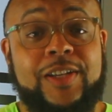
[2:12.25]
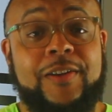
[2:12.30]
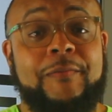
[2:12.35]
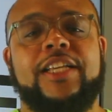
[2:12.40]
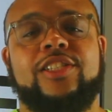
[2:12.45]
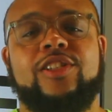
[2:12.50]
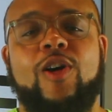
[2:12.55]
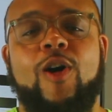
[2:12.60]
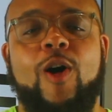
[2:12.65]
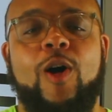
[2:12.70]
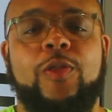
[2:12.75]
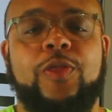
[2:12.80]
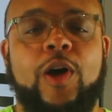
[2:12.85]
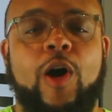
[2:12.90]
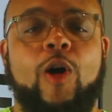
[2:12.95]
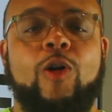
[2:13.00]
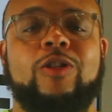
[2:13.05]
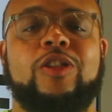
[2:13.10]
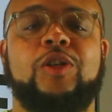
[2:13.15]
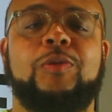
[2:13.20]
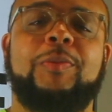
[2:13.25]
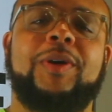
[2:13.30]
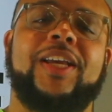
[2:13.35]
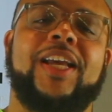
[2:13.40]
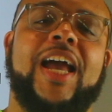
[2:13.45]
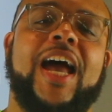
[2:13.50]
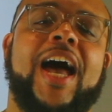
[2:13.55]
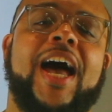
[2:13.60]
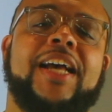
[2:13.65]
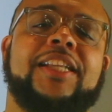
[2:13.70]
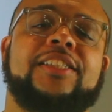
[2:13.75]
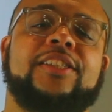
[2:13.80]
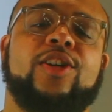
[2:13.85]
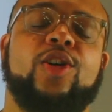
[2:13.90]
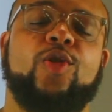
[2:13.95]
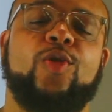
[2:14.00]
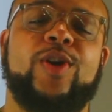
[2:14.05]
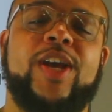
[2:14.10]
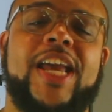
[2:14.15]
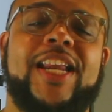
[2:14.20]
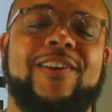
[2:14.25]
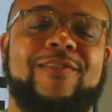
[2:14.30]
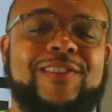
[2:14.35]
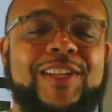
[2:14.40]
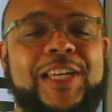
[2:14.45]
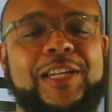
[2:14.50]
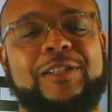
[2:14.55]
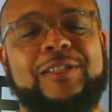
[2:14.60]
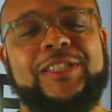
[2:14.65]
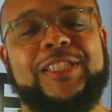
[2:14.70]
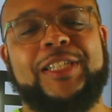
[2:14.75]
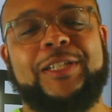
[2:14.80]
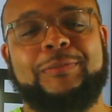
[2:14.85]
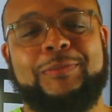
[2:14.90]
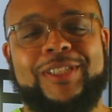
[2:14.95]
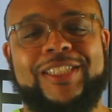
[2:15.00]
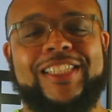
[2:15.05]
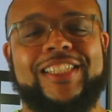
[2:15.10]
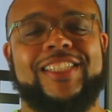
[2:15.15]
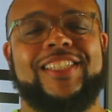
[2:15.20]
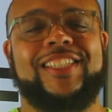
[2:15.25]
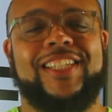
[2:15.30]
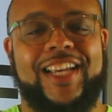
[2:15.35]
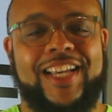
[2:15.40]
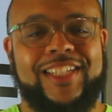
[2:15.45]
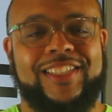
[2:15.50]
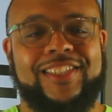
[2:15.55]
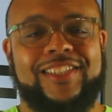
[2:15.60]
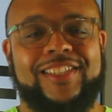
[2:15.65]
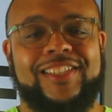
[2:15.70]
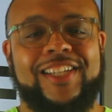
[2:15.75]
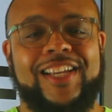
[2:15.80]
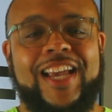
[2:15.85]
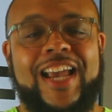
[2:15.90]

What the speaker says: It's called The Ultimate Guide to Creative Leadership Success.